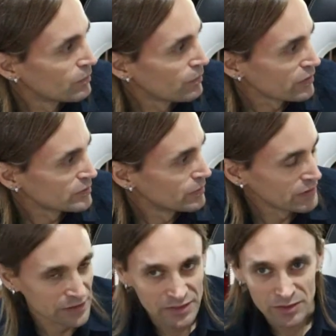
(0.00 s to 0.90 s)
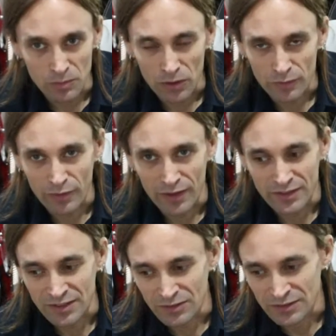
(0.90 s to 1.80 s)
possibilities to modify the
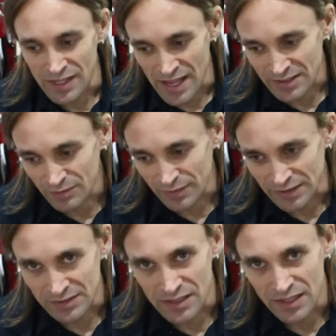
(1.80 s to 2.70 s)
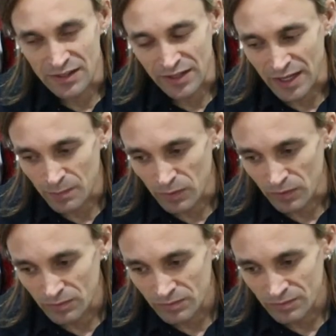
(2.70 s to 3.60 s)
sound in the AxeFx than in the Kemper.
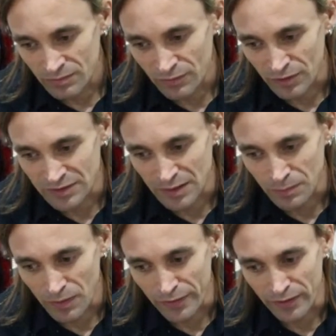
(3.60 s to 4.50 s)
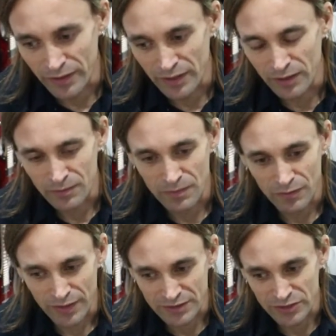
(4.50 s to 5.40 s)
For example, the
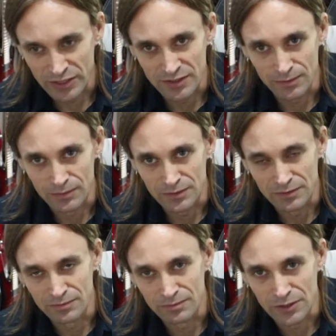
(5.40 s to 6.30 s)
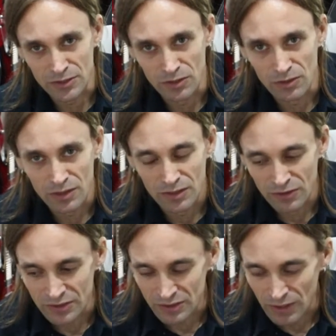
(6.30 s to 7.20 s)
effects chain is much longer,
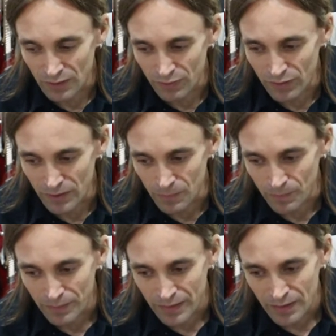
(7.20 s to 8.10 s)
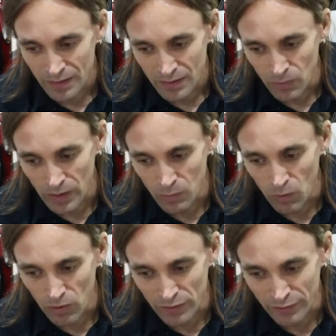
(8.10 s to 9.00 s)
and you have way
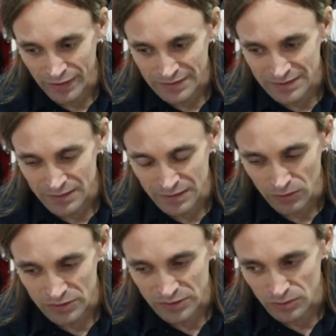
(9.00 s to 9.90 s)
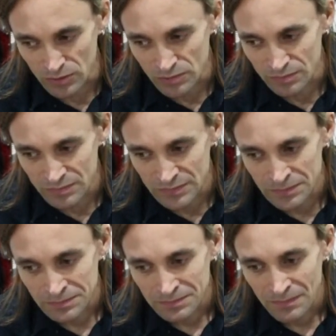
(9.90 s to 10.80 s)
more effects, and also
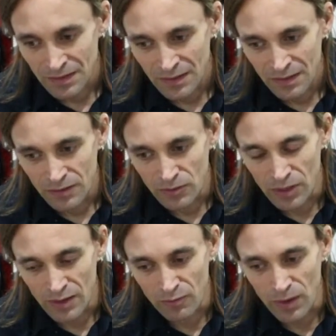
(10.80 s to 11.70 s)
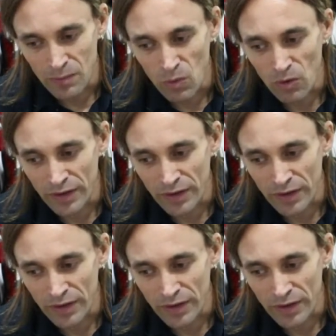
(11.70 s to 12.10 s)
you have way more